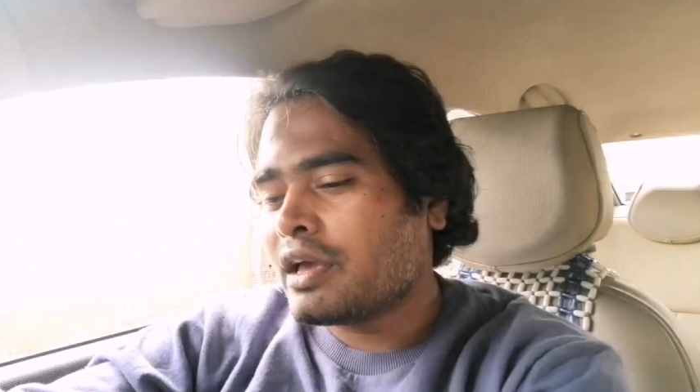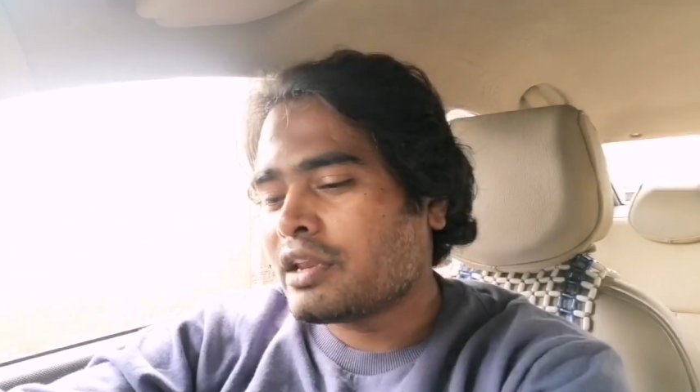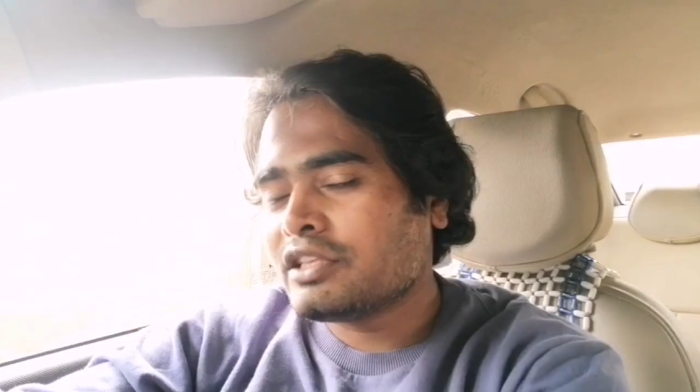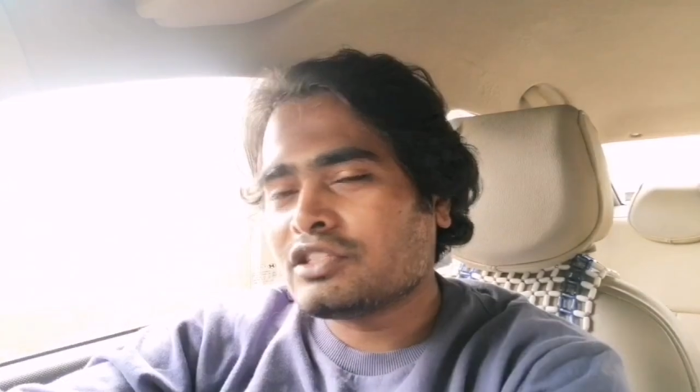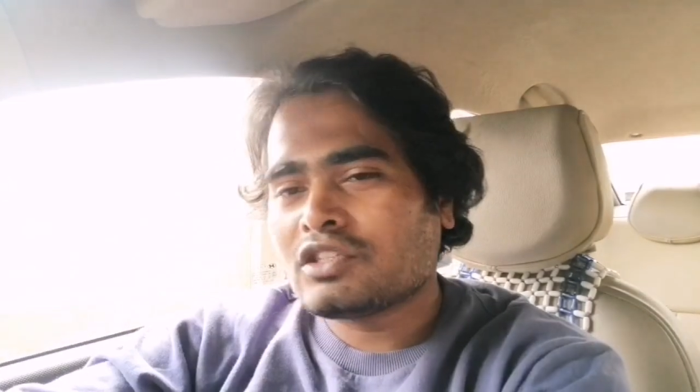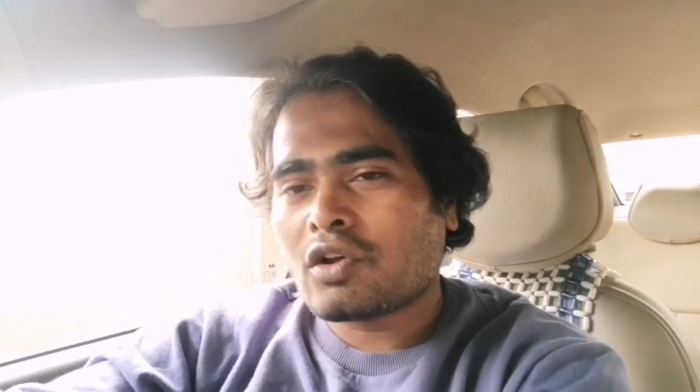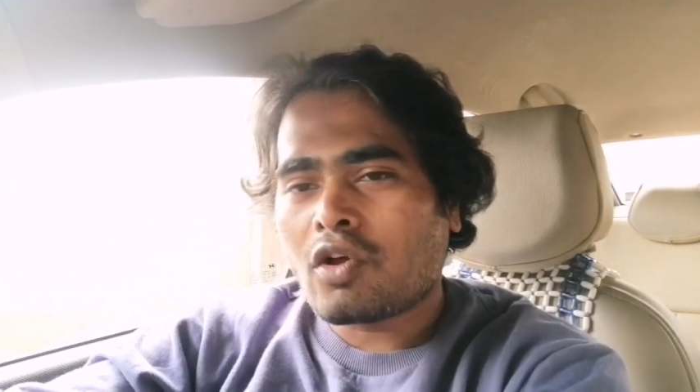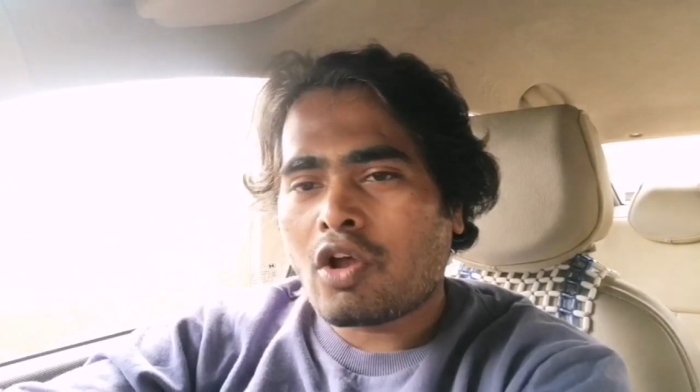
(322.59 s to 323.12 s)

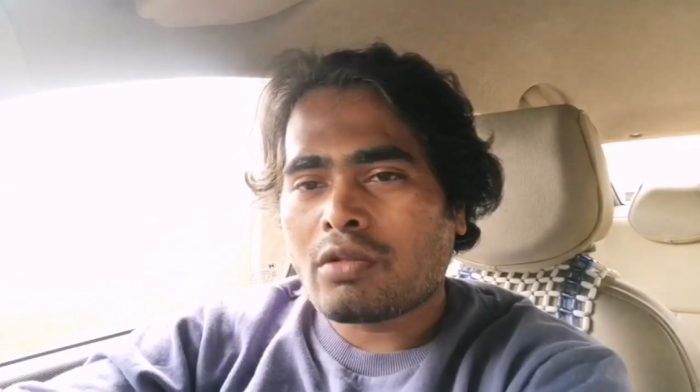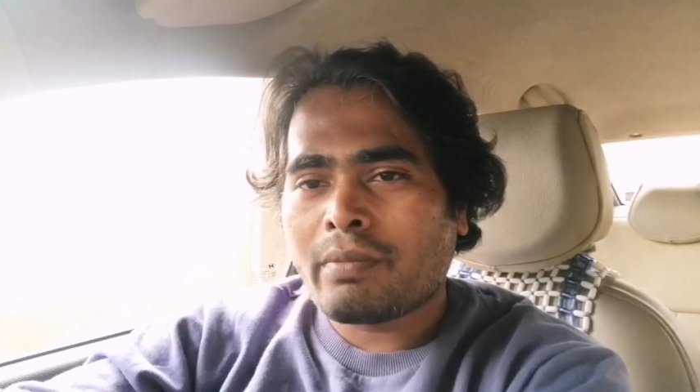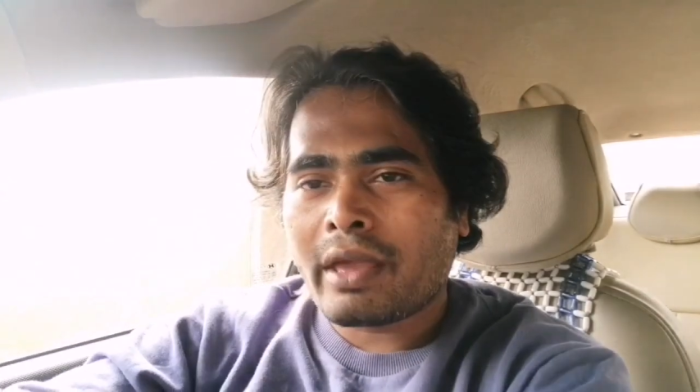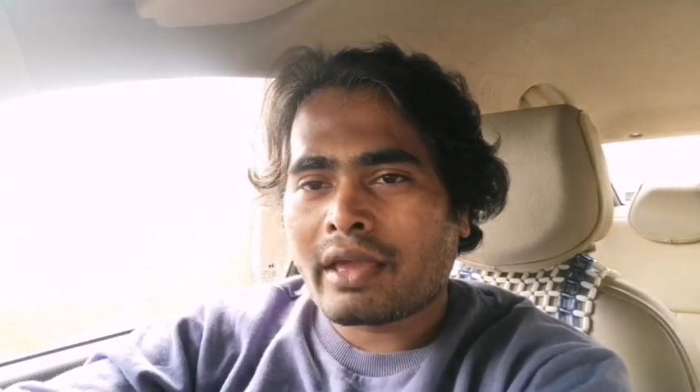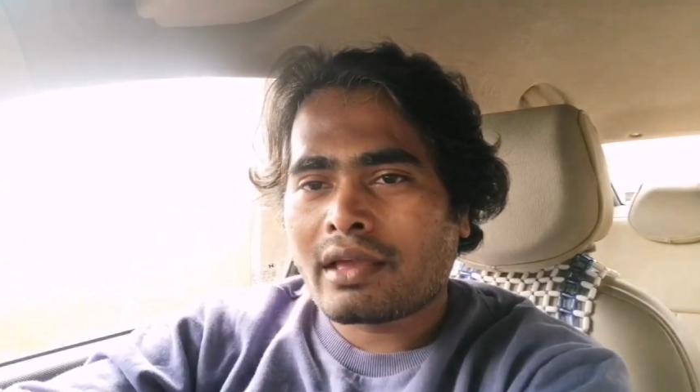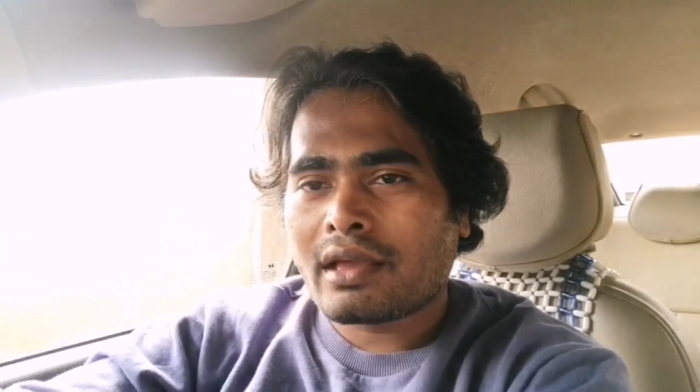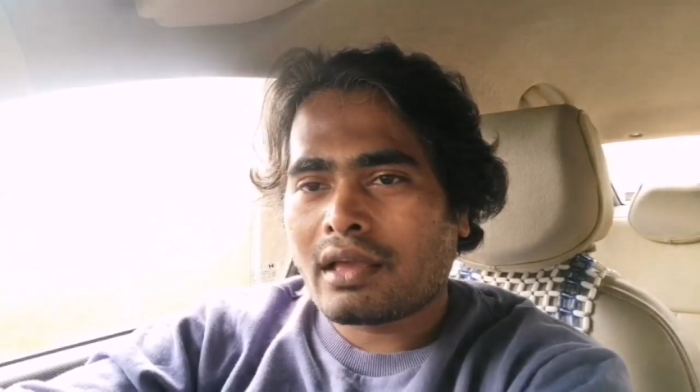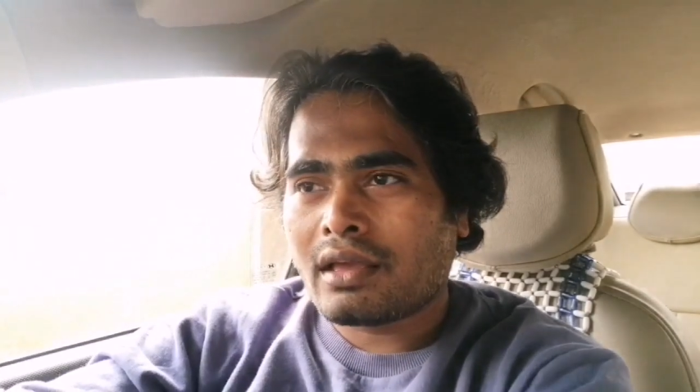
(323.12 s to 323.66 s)
arranged a call back